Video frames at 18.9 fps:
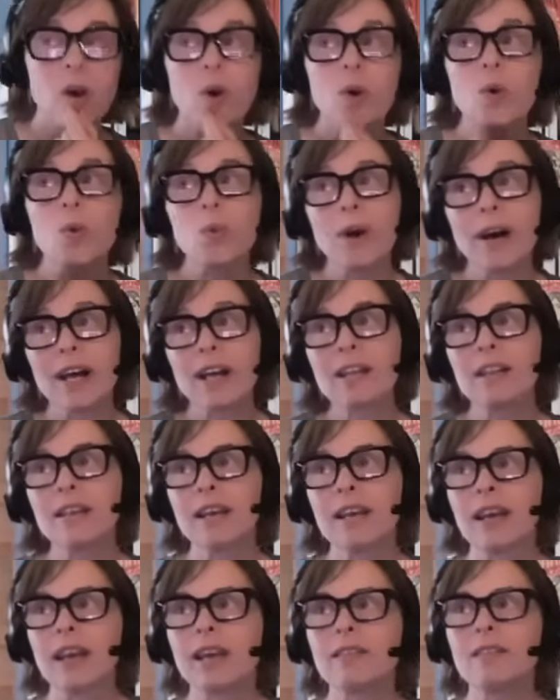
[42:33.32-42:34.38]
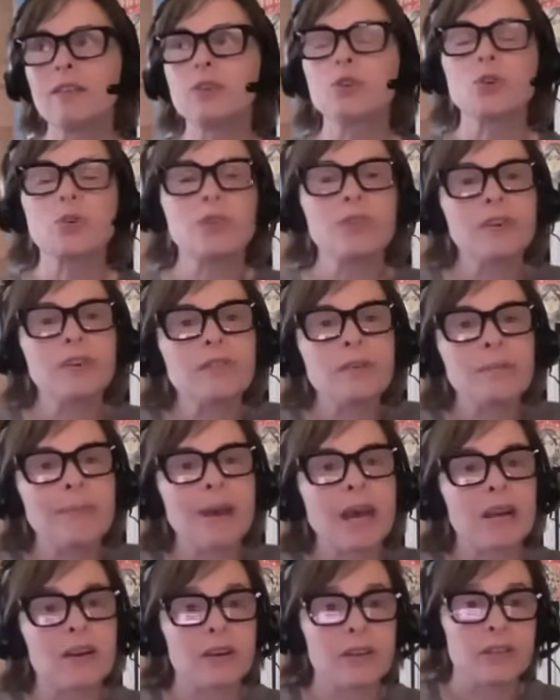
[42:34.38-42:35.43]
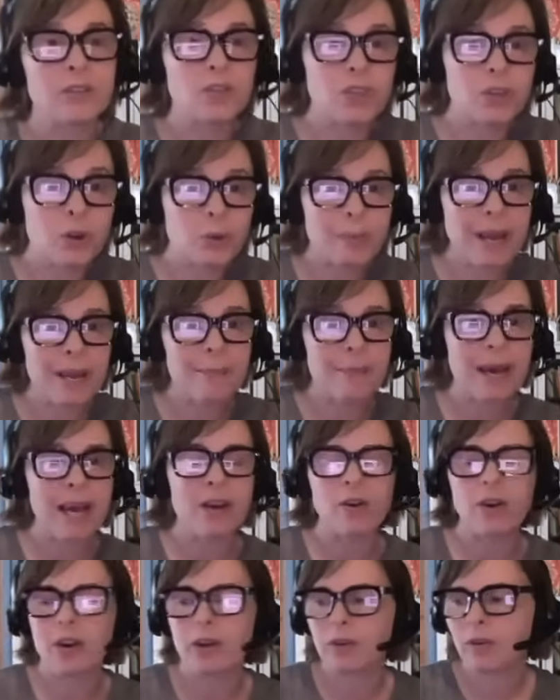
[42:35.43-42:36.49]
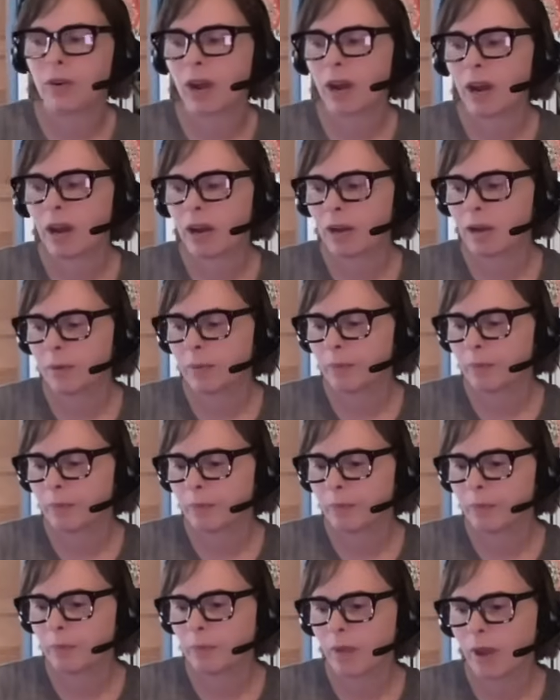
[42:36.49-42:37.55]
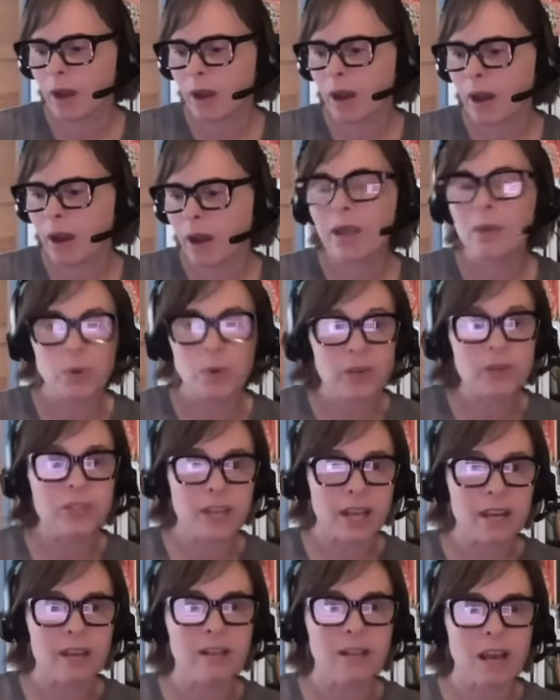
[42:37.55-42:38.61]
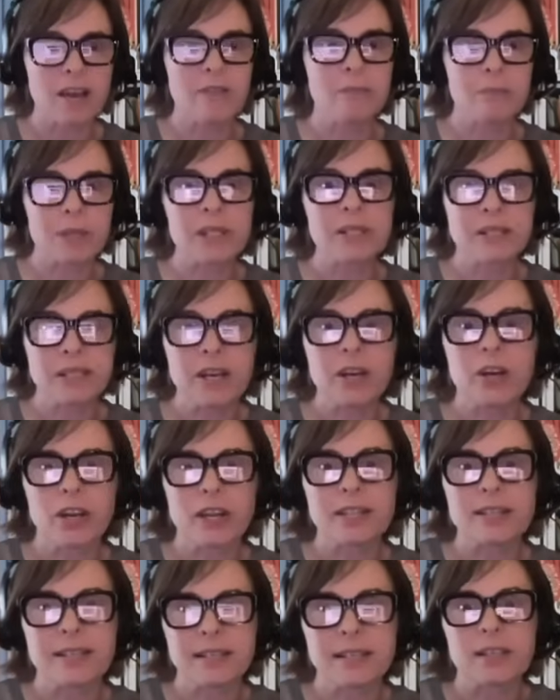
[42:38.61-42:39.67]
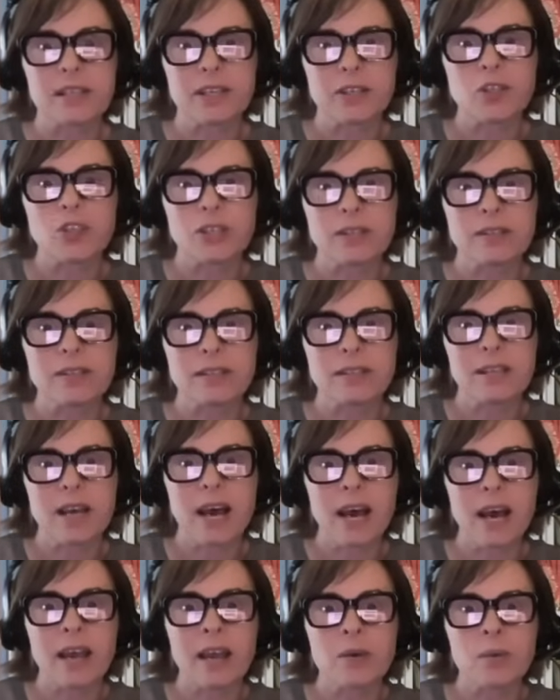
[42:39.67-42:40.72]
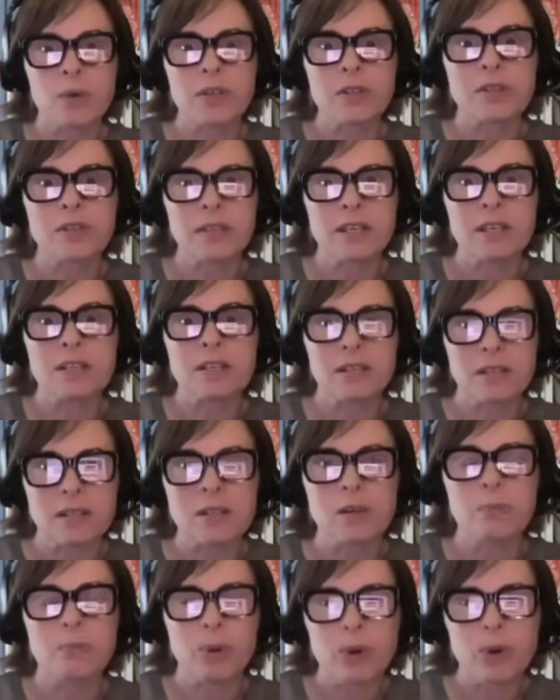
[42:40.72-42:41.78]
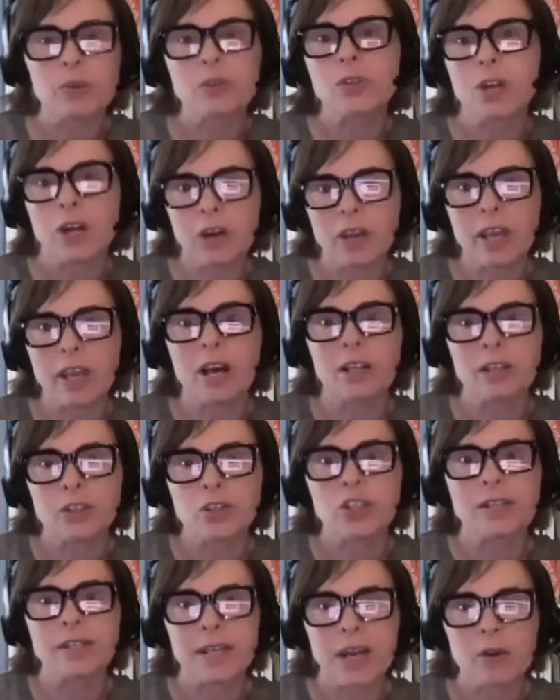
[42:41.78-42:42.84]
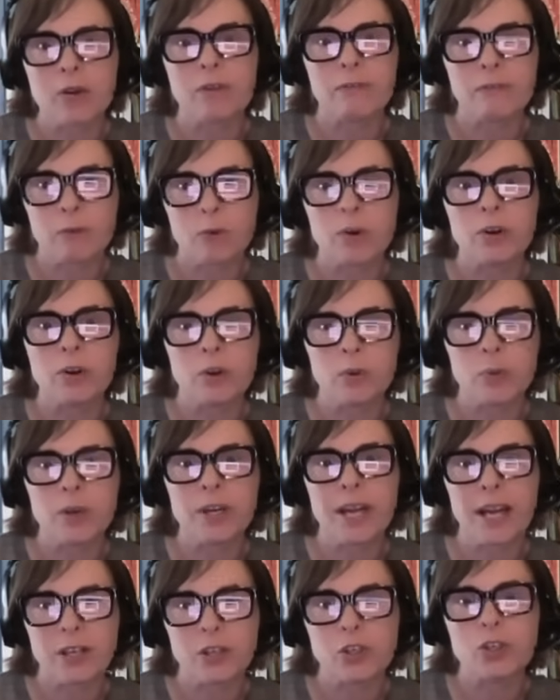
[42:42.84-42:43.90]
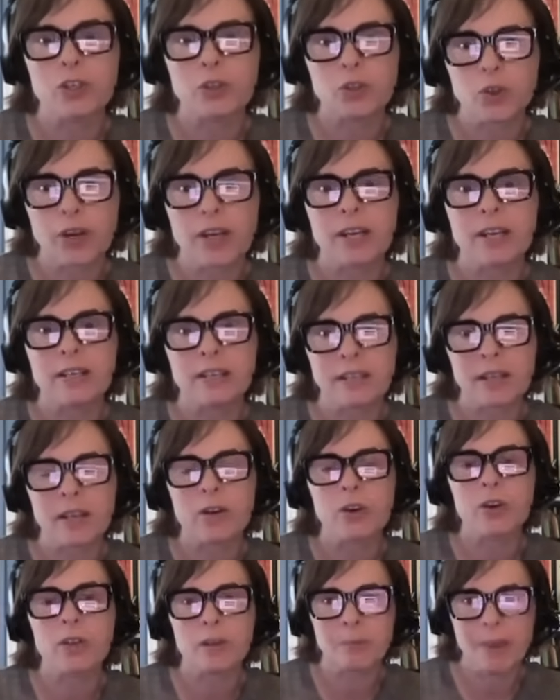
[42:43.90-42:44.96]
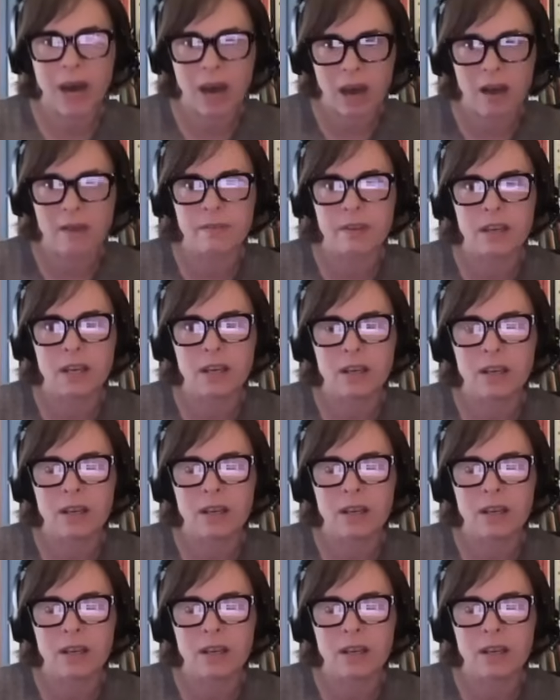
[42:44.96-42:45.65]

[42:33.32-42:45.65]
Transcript: well and the truth of the matter is you know my background um, I worked at a lot of military installations. I was the assistant post archaeologist out at Fort Irwin National Training Center in the Mojave,